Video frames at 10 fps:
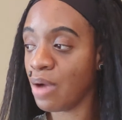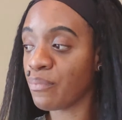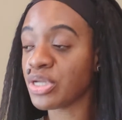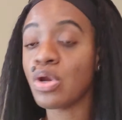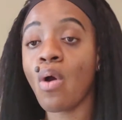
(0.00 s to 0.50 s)

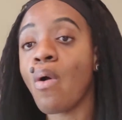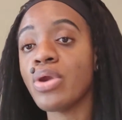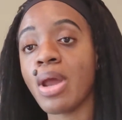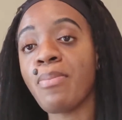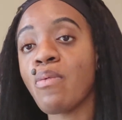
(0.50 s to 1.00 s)
we know
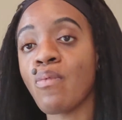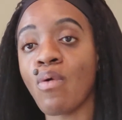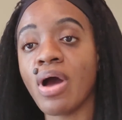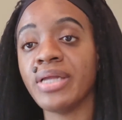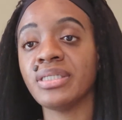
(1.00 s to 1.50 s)
number
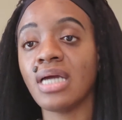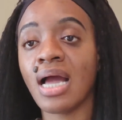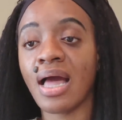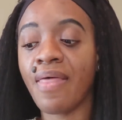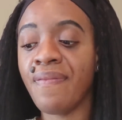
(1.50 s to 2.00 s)
one,
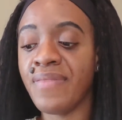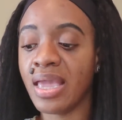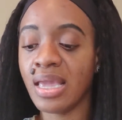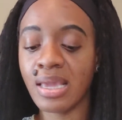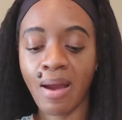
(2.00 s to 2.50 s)

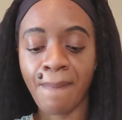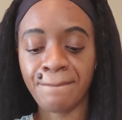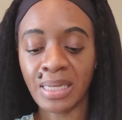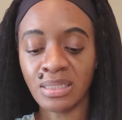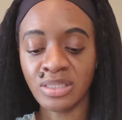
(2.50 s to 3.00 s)

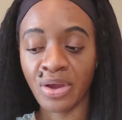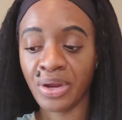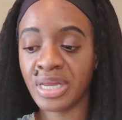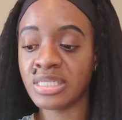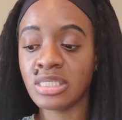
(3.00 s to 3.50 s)

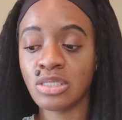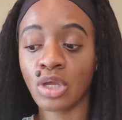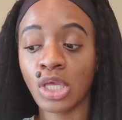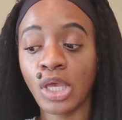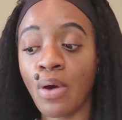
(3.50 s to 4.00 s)
there is the
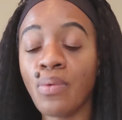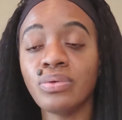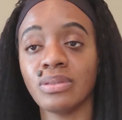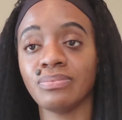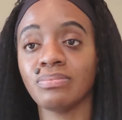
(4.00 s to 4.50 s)

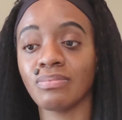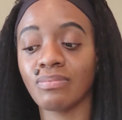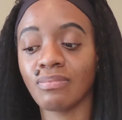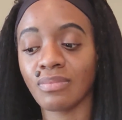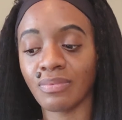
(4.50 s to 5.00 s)
killed.
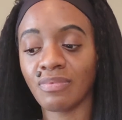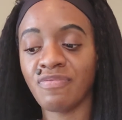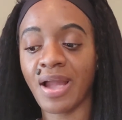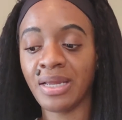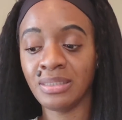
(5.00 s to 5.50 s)

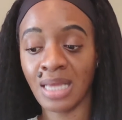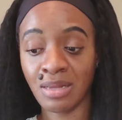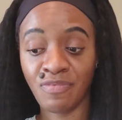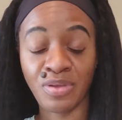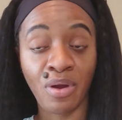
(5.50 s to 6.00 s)

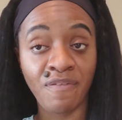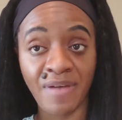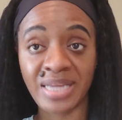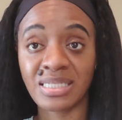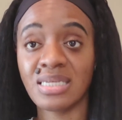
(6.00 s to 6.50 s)
There are
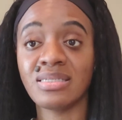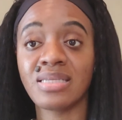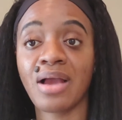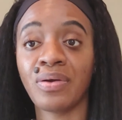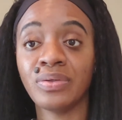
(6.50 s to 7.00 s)
vaccines
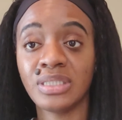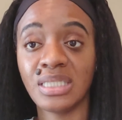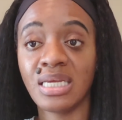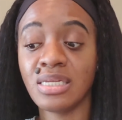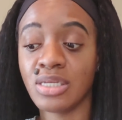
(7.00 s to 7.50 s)
that
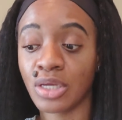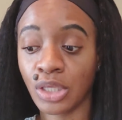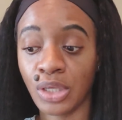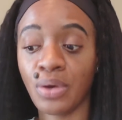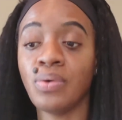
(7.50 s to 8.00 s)
contain the
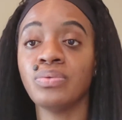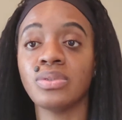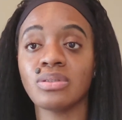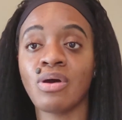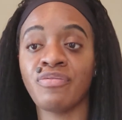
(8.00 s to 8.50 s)

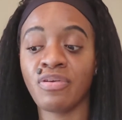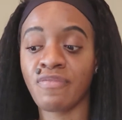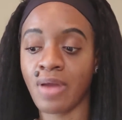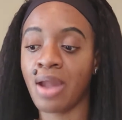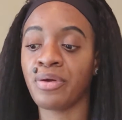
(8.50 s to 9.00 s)
killed of the
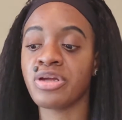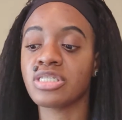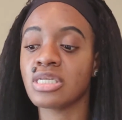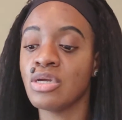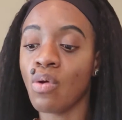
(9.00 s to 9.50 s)

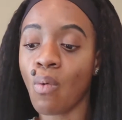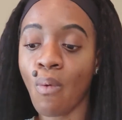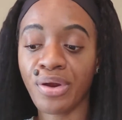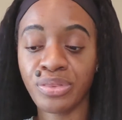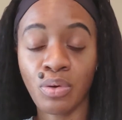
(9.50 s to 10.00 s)
virus
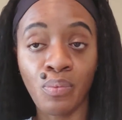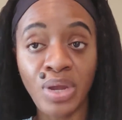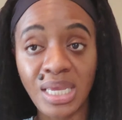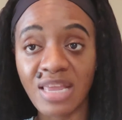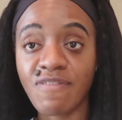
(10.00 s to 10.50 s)
or the
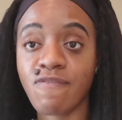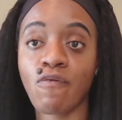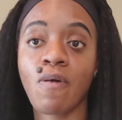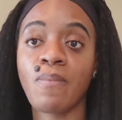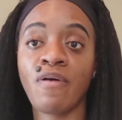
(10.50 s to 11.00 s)
weakened
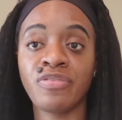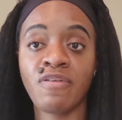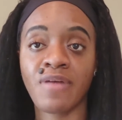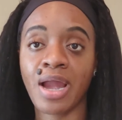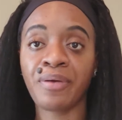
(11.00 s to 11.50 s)
form of
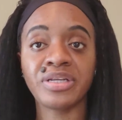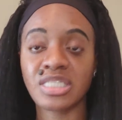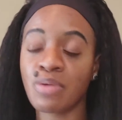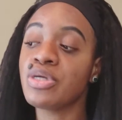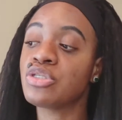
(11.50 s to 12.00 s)
the
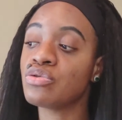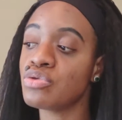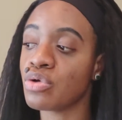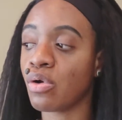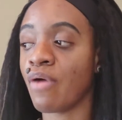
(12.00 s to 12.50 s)
virus, and we do
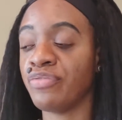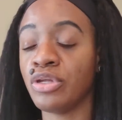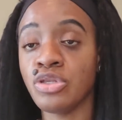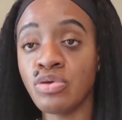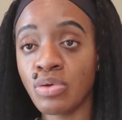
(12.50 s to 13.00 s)
know of
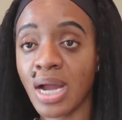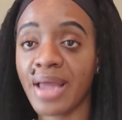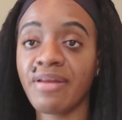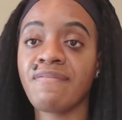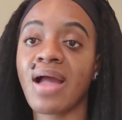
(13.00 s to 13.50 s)
the new
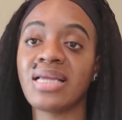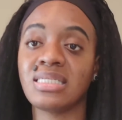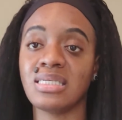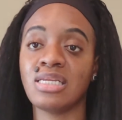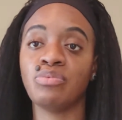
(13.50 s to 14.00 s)
kind of
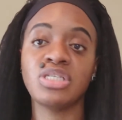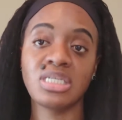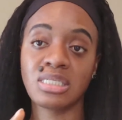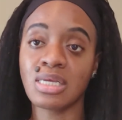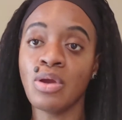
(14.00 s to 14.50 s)
vaccine, which
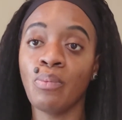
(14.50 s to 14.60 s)
is